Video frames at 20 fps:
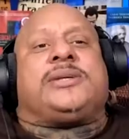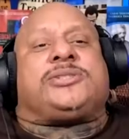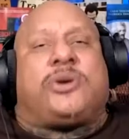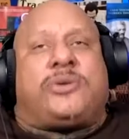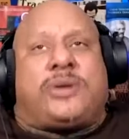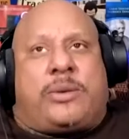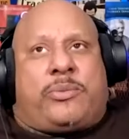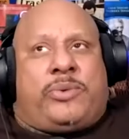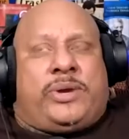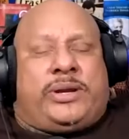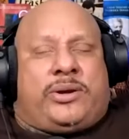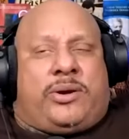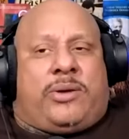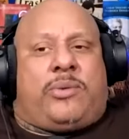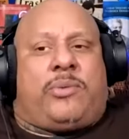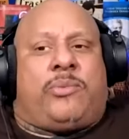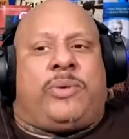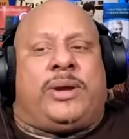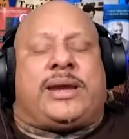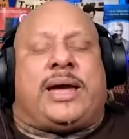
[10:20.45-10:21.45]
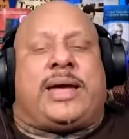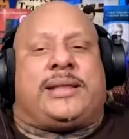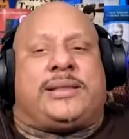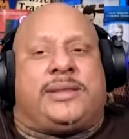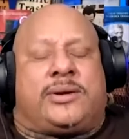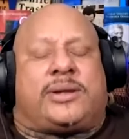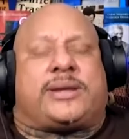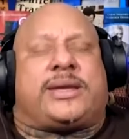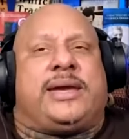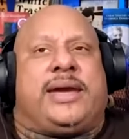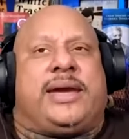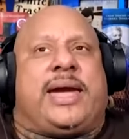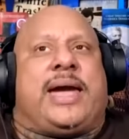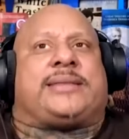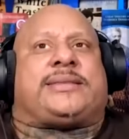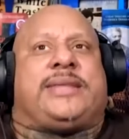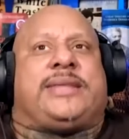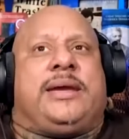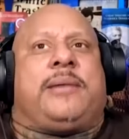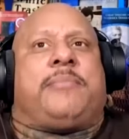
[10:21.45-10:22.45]
so that we don't we're not looking
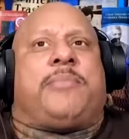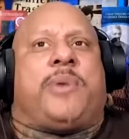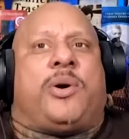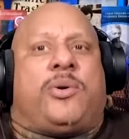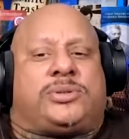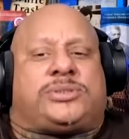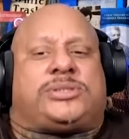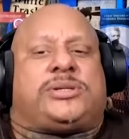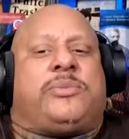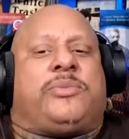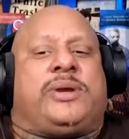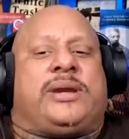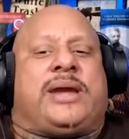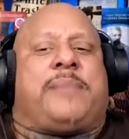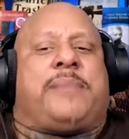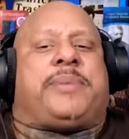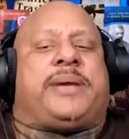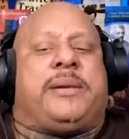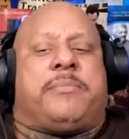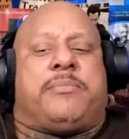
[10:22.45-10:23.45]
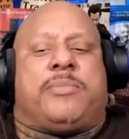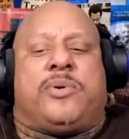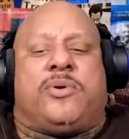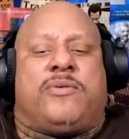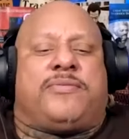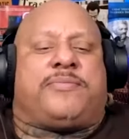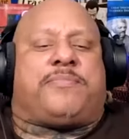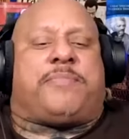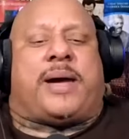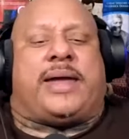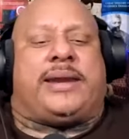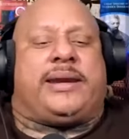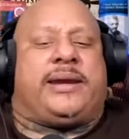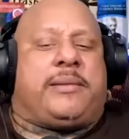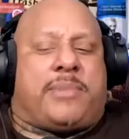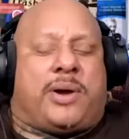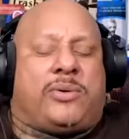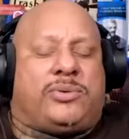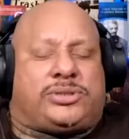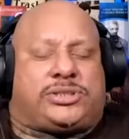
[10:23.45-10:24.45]
at the emotion we're not being moved by the
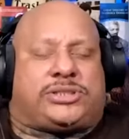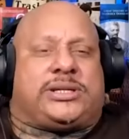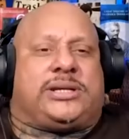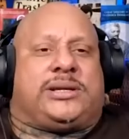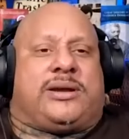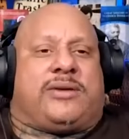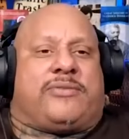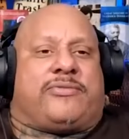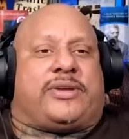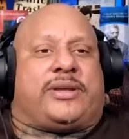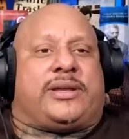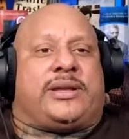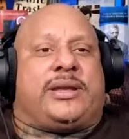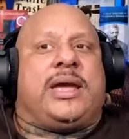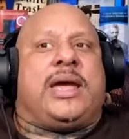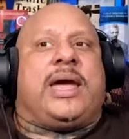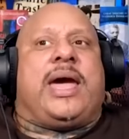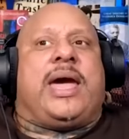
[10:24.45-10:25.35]
emotion of it